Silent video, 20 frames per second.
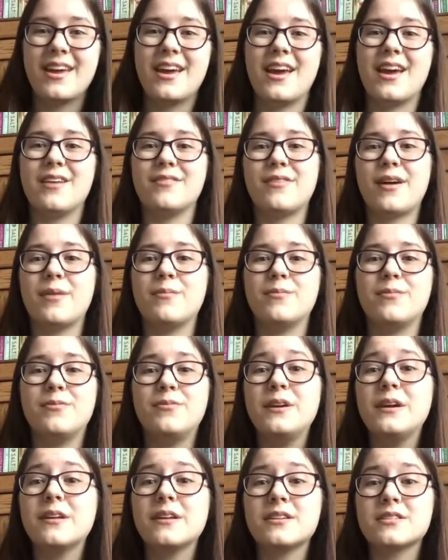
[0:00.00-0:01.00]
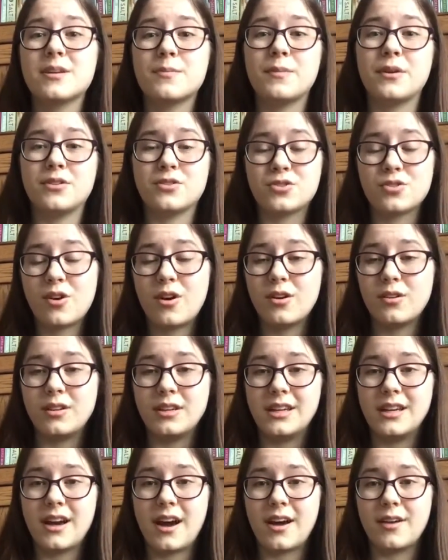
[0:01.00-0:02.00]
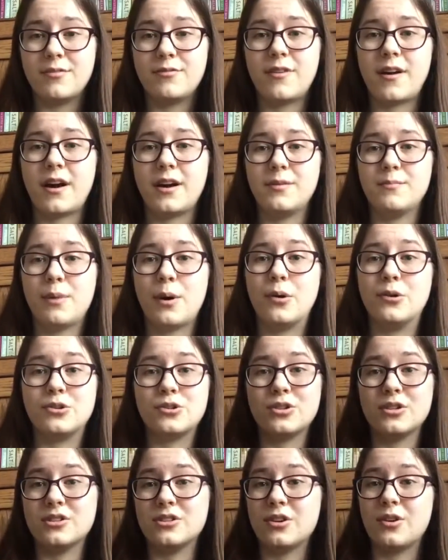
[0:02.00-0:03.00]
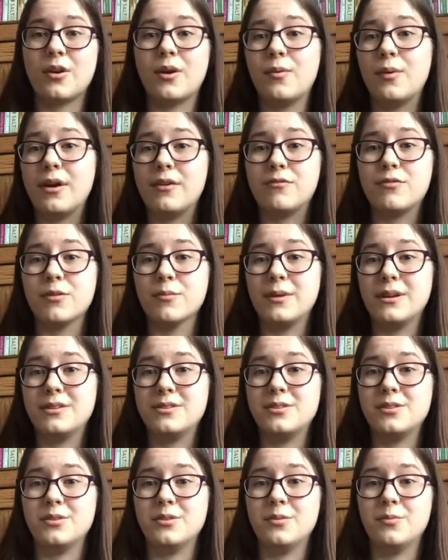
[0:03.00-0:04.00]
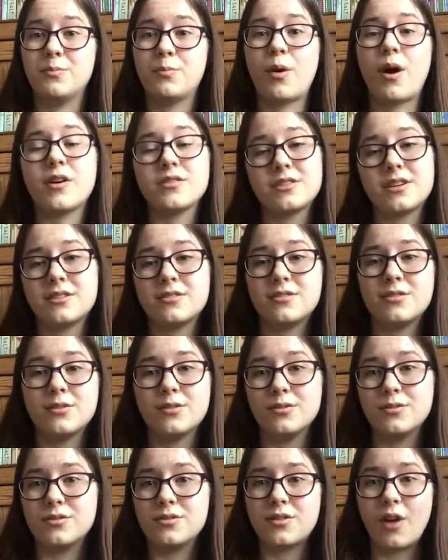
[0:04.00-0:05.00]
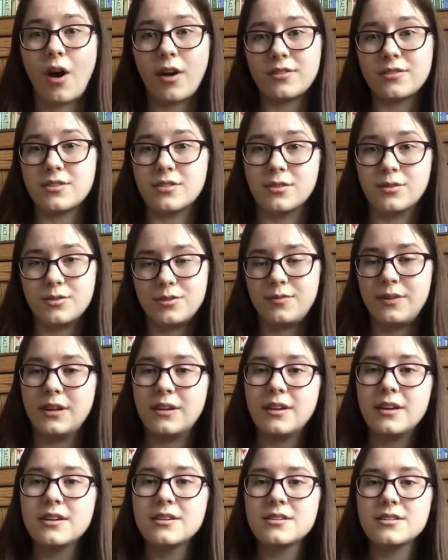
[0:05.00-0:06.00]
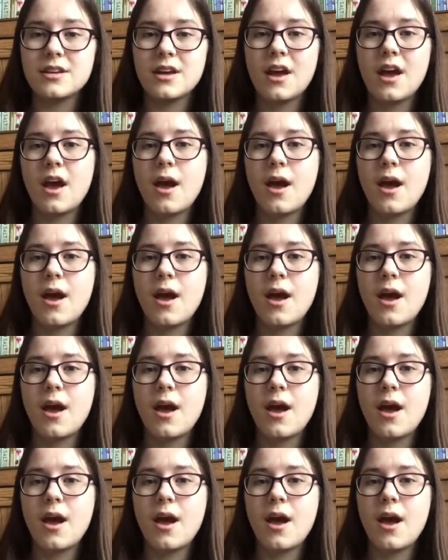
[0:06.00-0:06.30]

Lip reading: If I'm feeling something strongly, I find poetry is a great way for me to process those thoughts and those feelings,